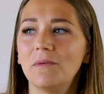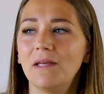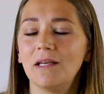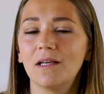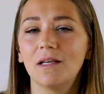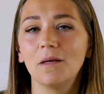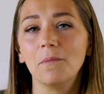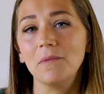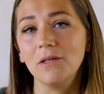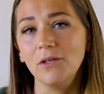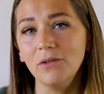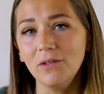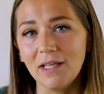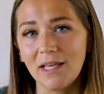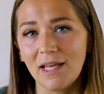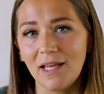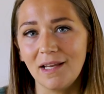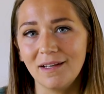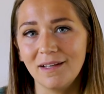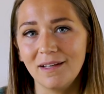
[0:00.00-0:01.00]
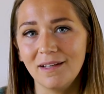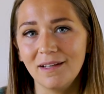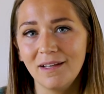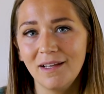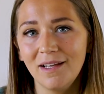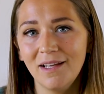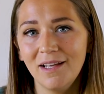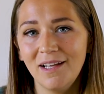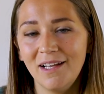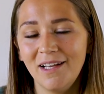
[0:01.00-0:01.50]
being communicated.
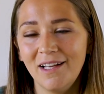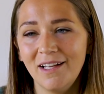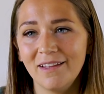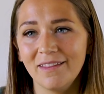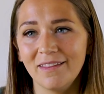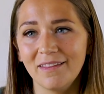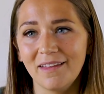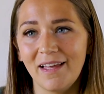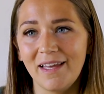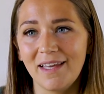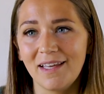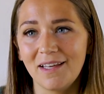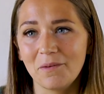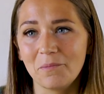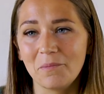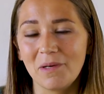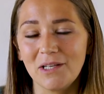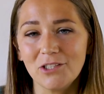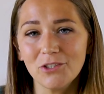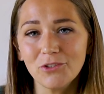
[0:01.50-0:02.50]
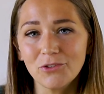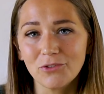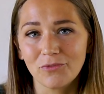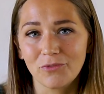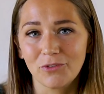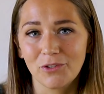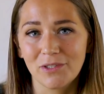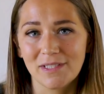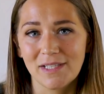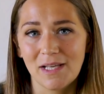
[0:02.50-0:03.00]
Like my
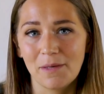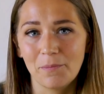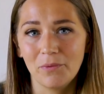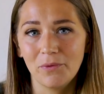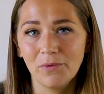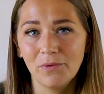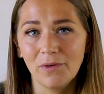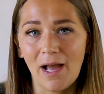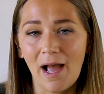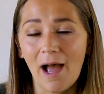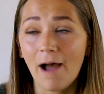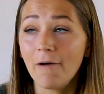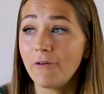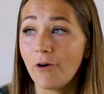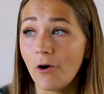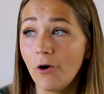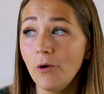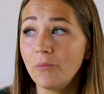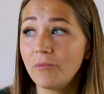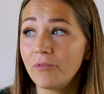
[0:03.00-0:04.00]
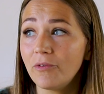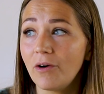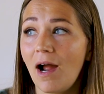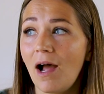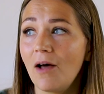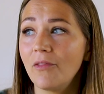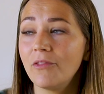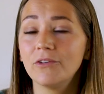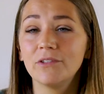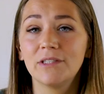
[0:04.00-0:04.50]
children, for example, have hope for
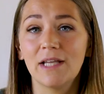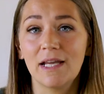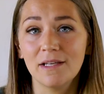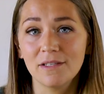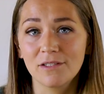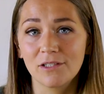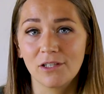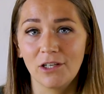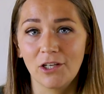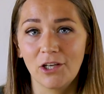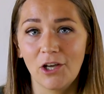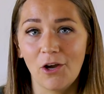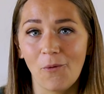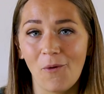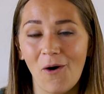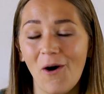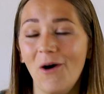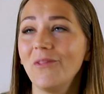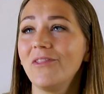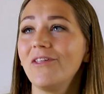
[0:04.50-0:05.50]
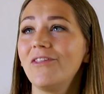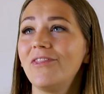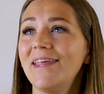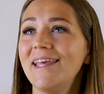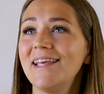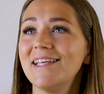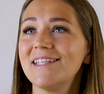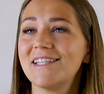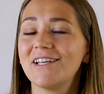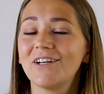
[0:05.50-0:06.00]
how their day is going to go, all the
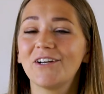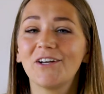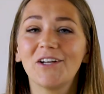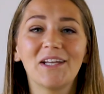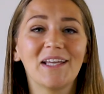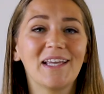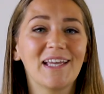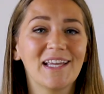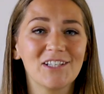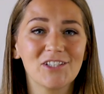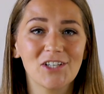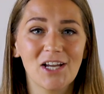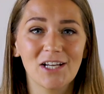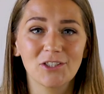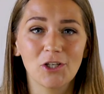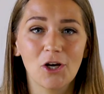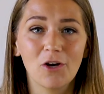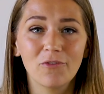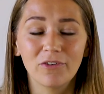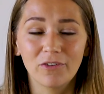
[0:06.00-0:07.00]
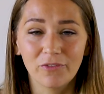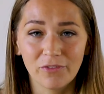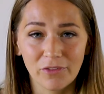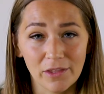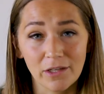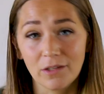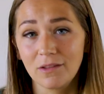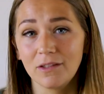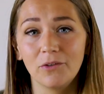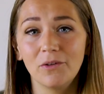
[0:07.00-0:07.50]
things they're going to get checked off of
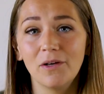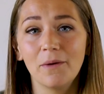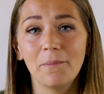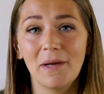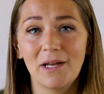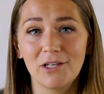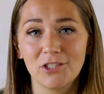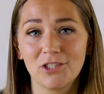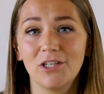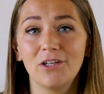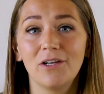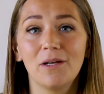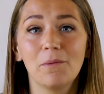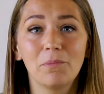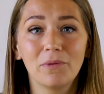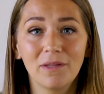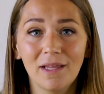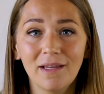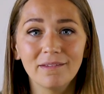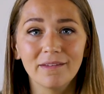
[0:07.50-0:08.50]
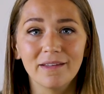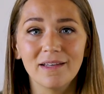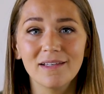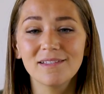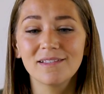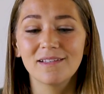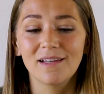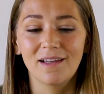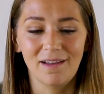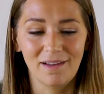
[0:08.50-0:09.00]
their little imaginary
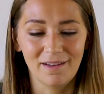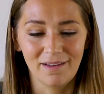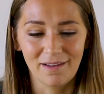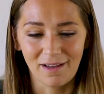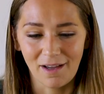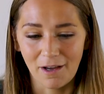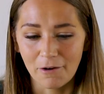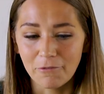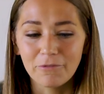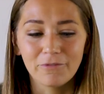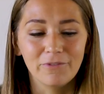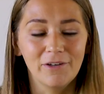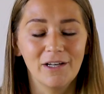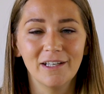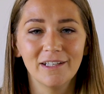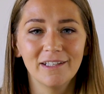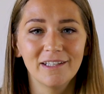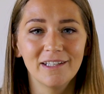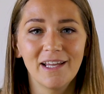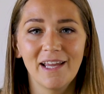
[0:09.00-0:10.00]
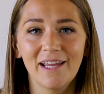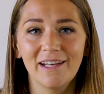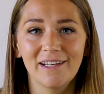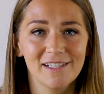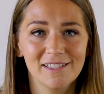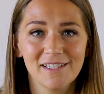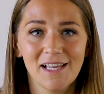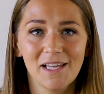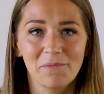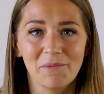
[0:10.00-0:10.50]
playlist of fun and
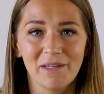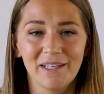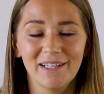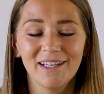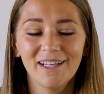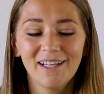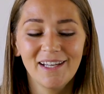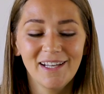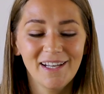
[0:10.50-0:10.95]
excitement.